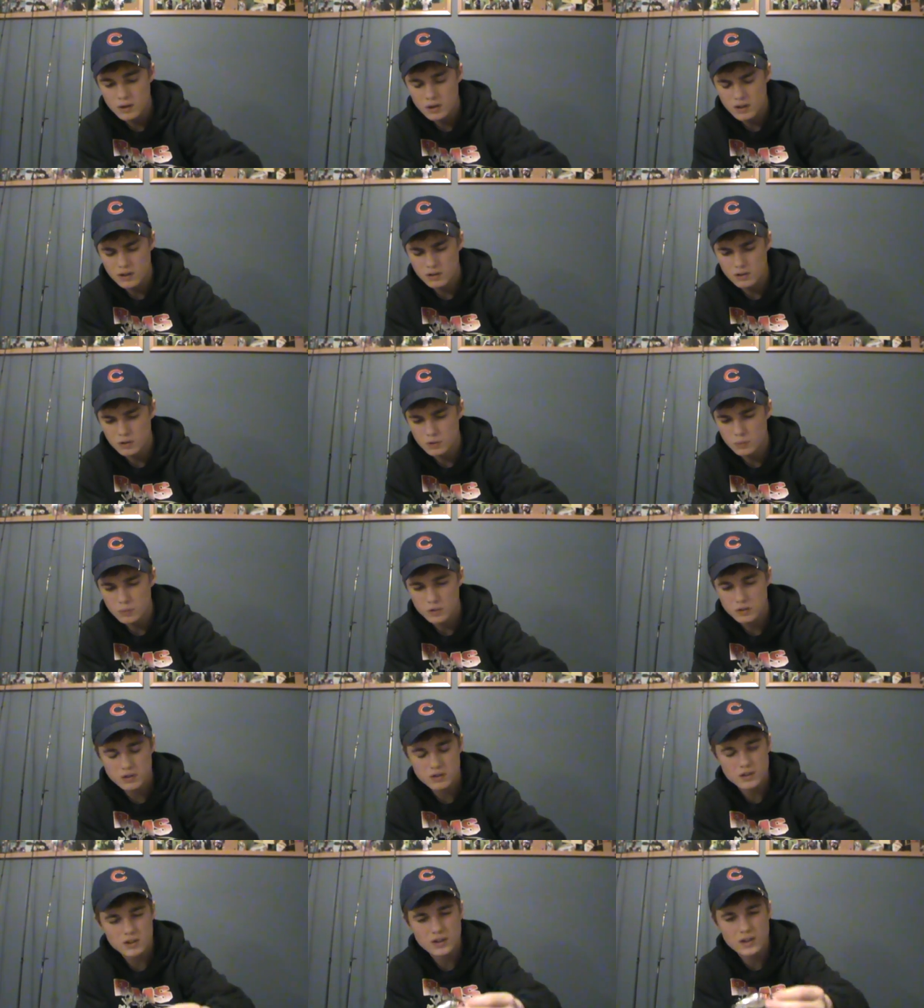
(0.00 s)
I don't know
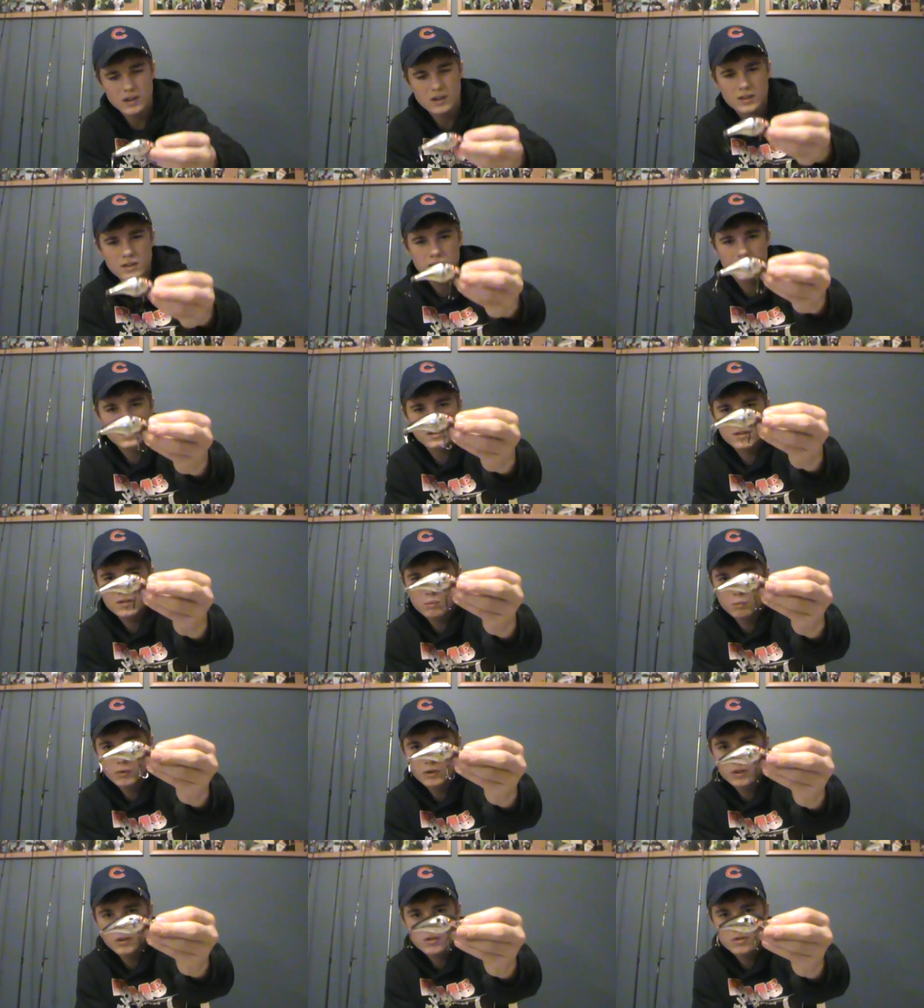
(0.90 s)
what
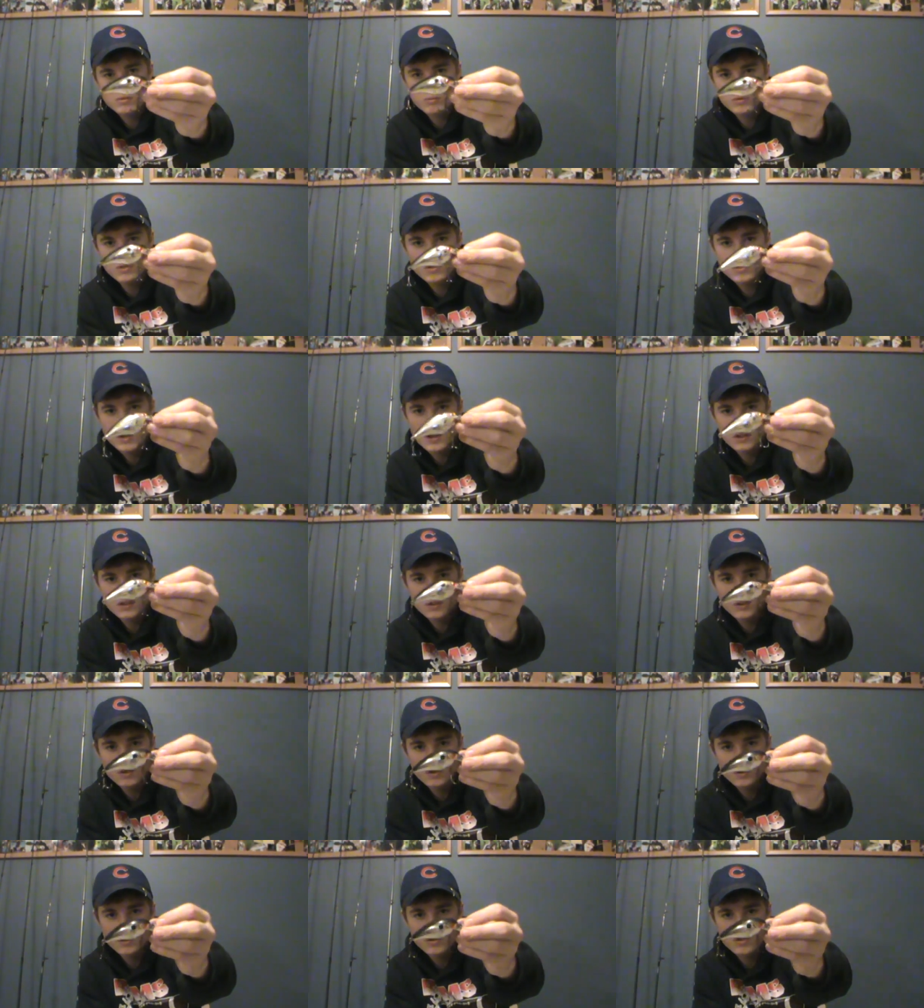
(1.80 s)
it's exactly
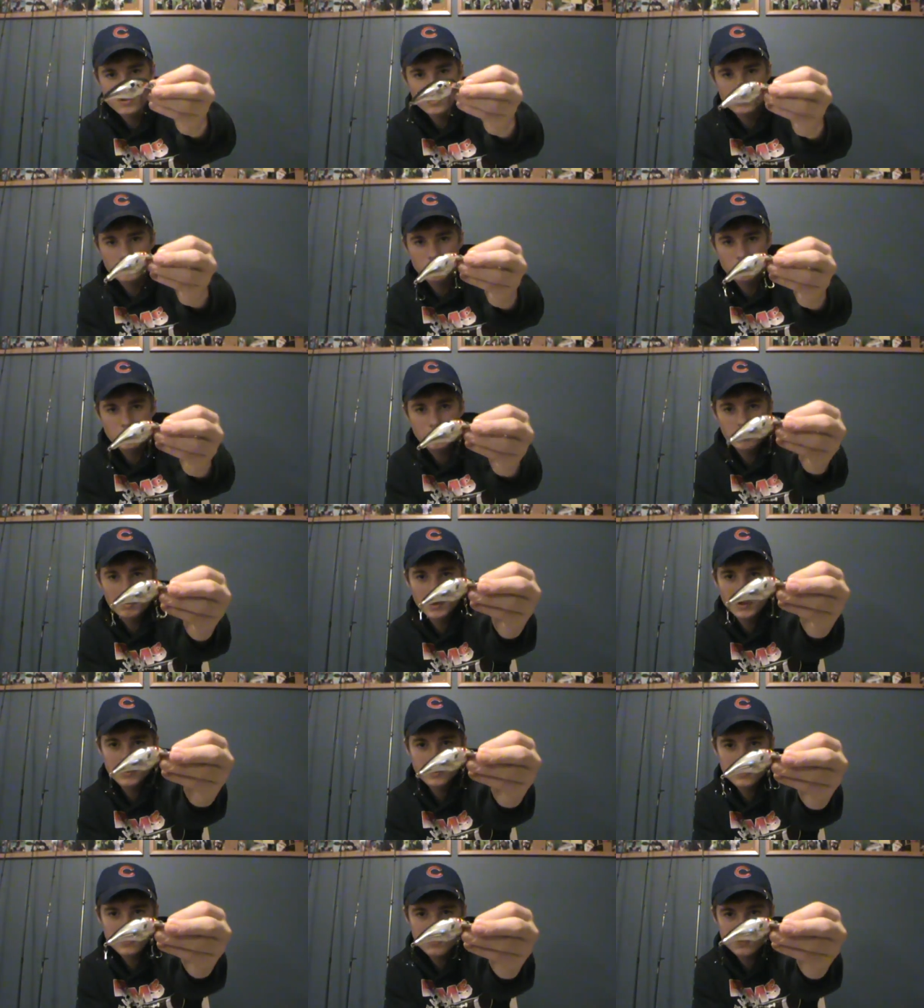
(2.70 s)
called. I just know it's from
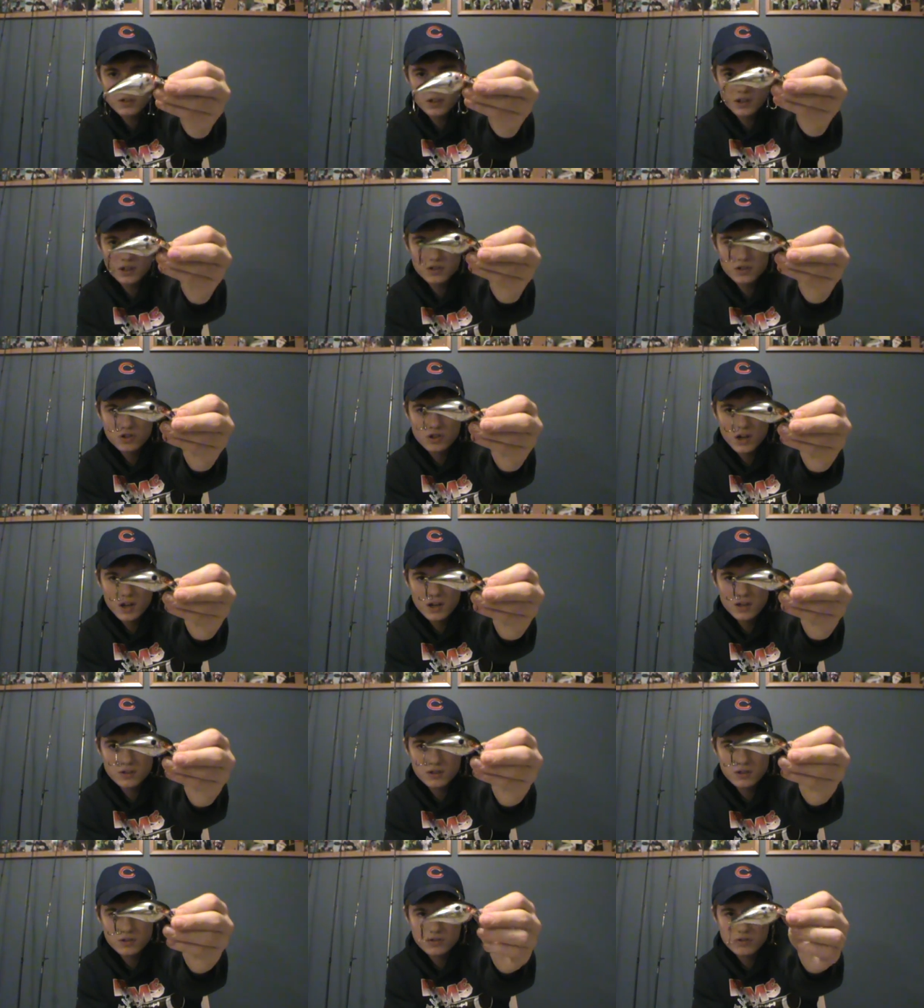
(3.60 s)
Cabela's. It's like
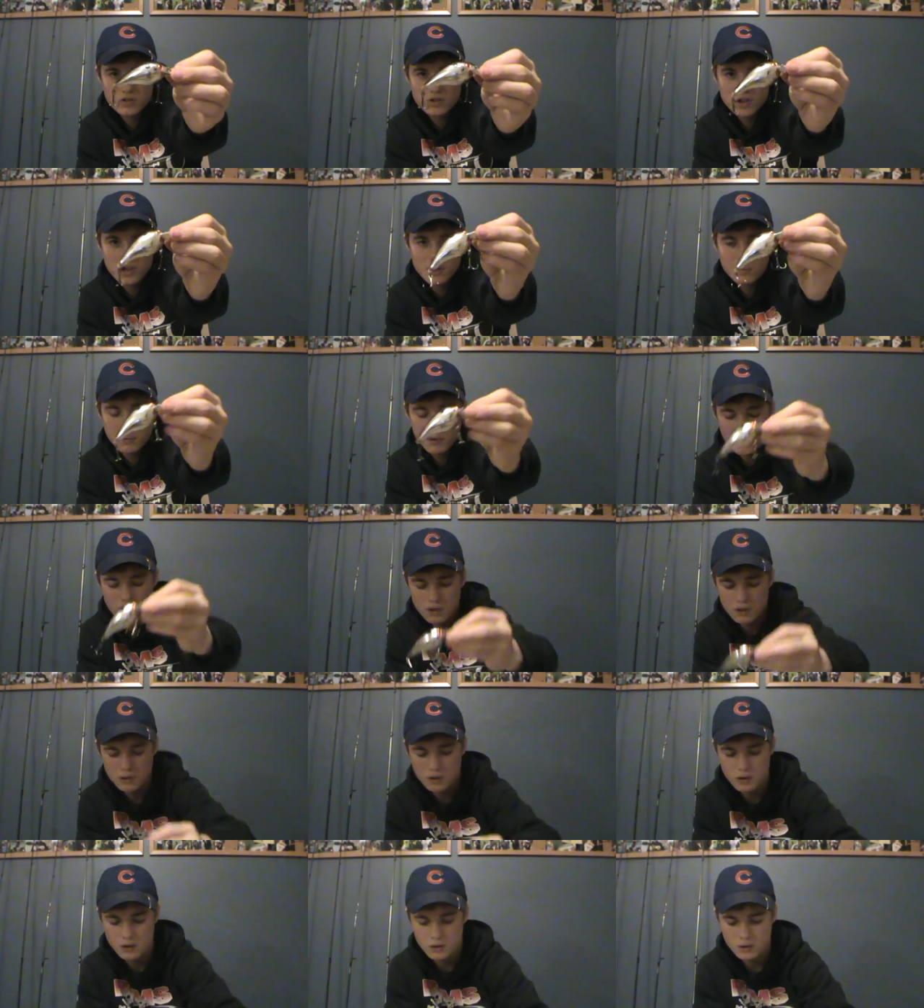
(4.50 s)
a gizzard shad
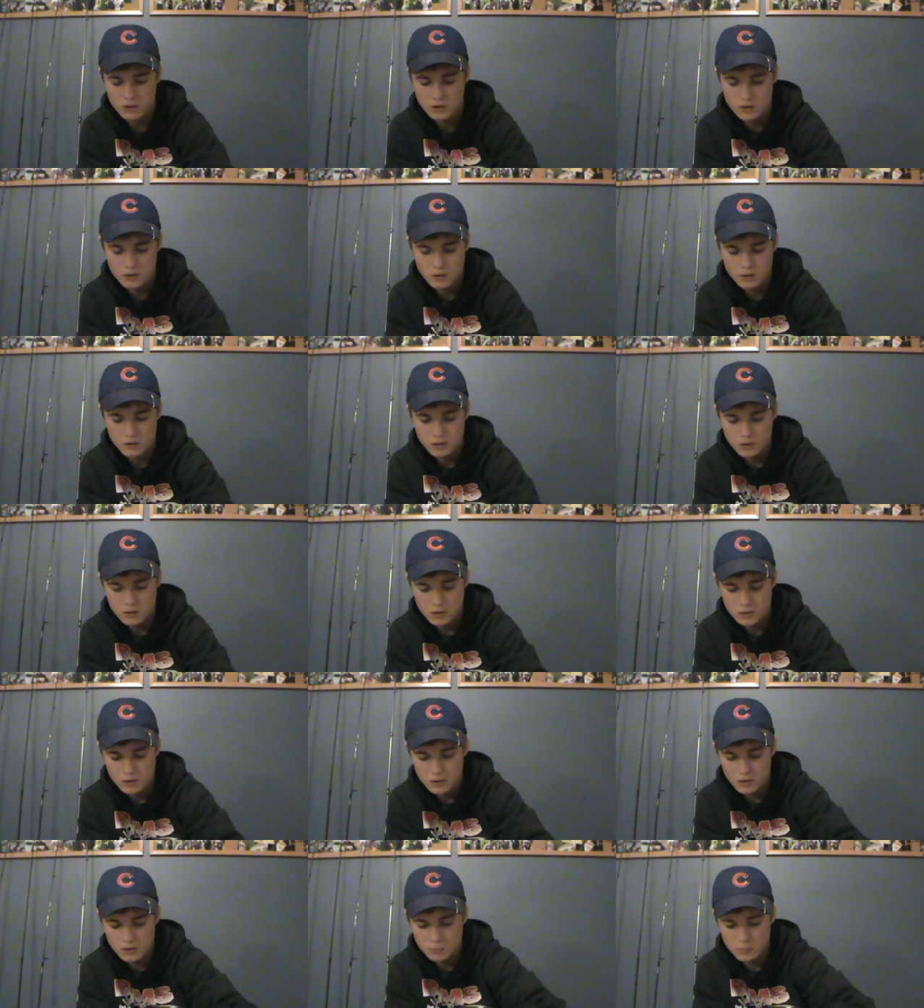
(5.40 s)
pattern.
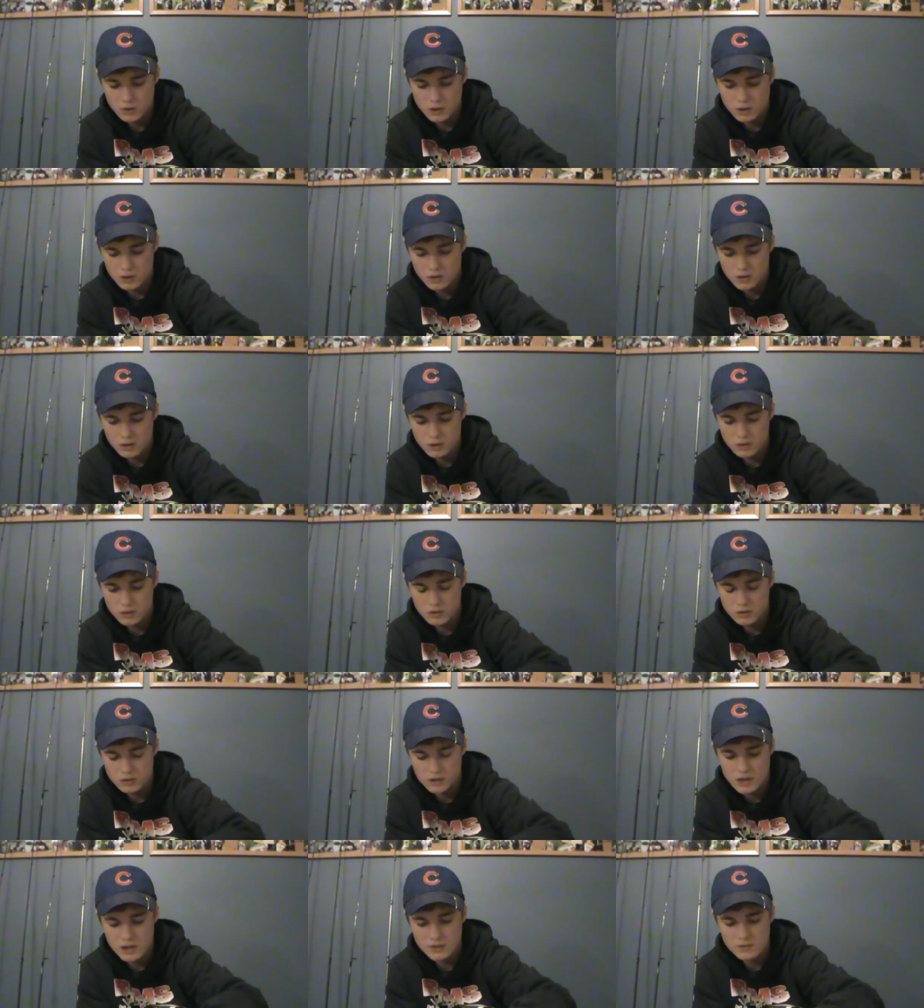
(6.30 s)
And we got
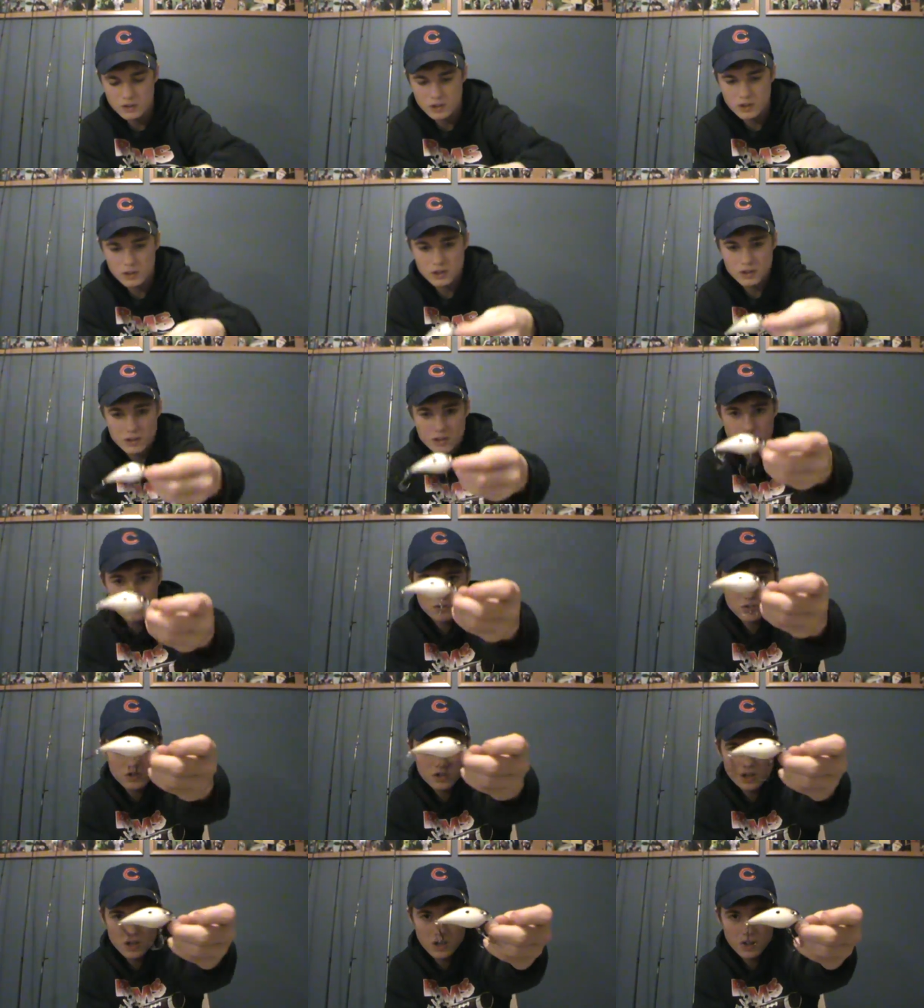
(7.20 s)
KVD gizzard
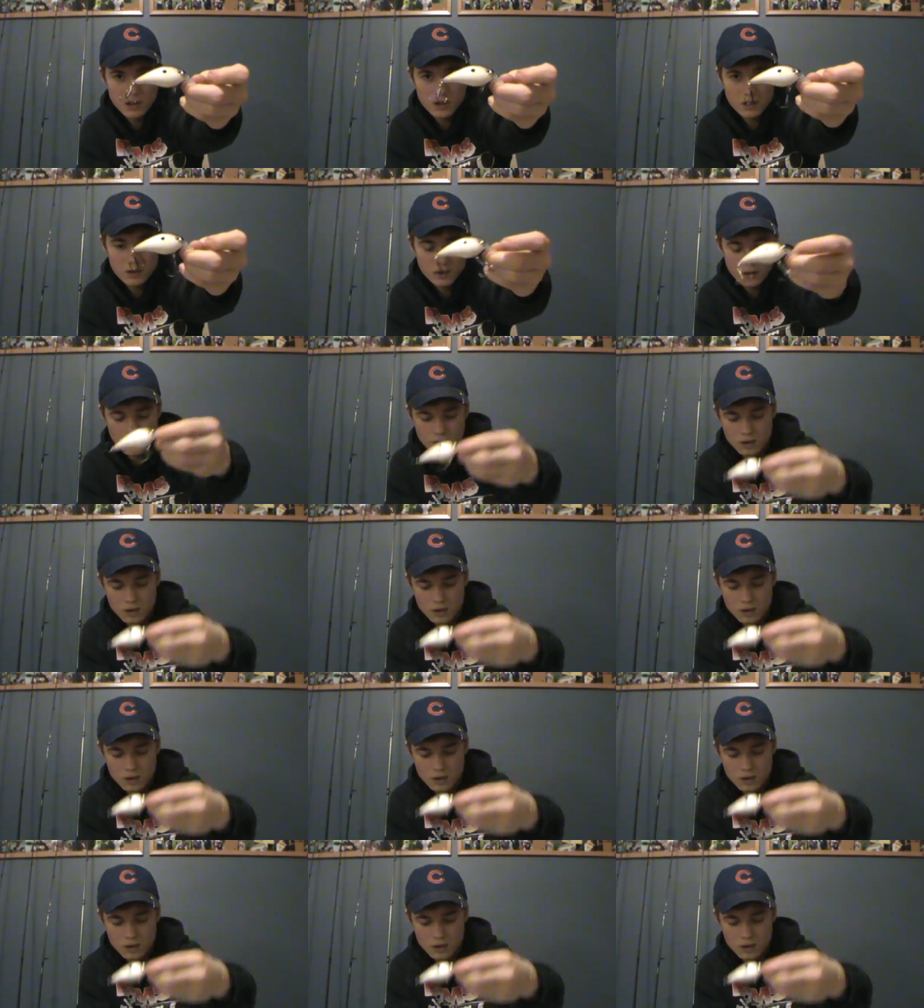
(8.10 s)
shad.